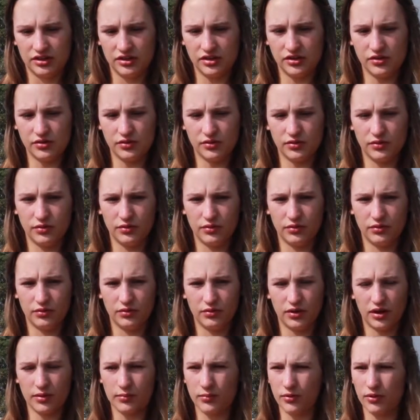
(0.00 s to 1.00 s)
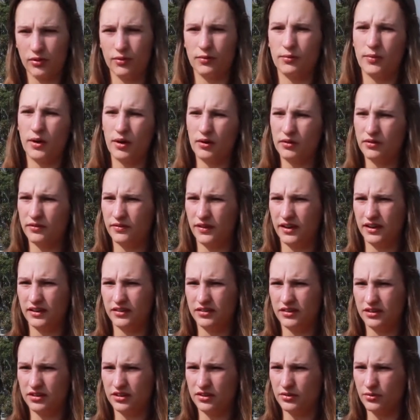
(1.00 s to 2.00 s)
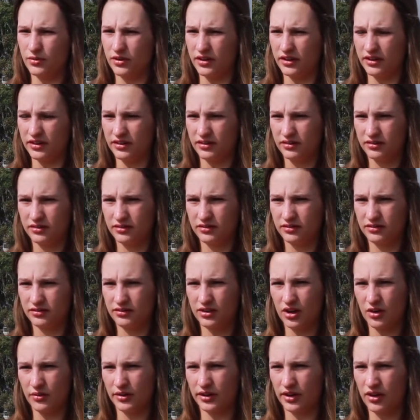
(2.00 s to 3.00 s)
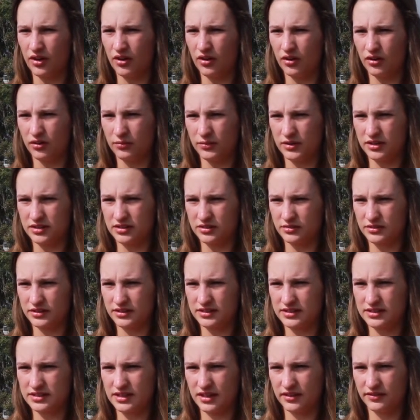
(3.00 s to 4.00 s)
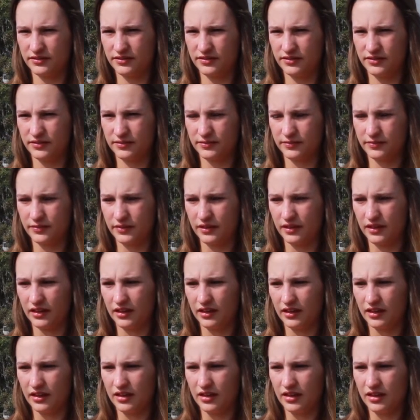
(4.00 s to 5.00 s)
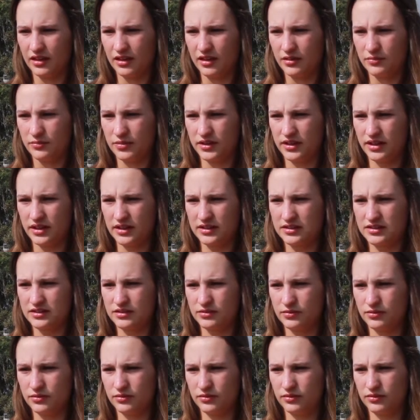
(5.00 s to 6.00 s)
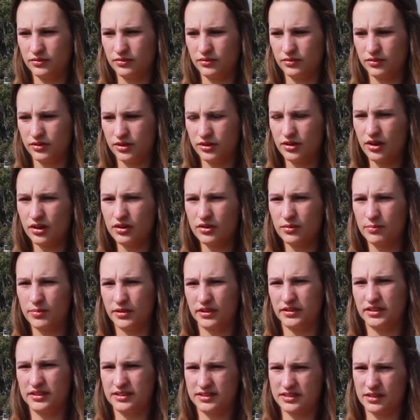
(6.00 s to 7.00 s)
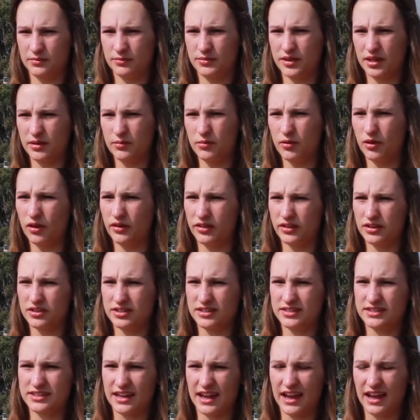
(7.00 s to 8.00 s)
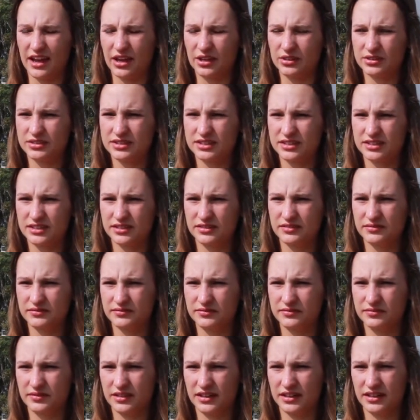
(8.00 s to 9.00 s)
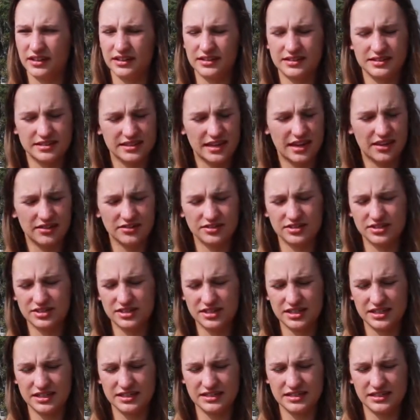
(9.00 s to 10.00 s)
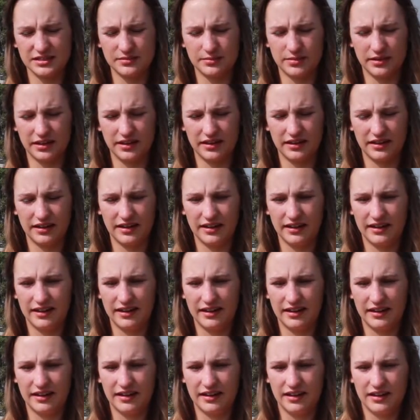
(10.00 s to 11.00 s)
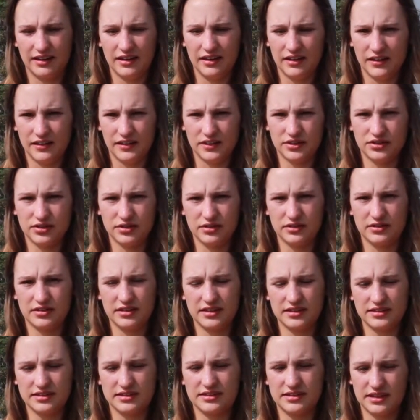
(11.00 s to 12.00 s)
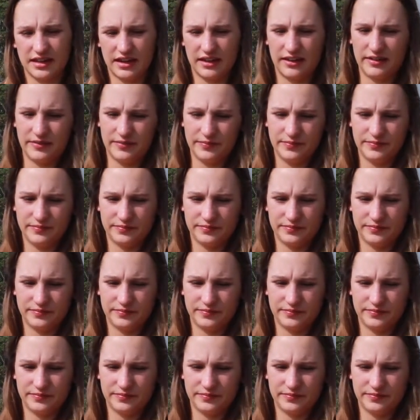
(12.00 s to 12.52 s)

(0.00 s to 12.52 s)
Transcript: you are more motivated than you would going home and doing stuff, because you, you know you're building something more than just a house. And it sounds cheesy, but the truth is, is that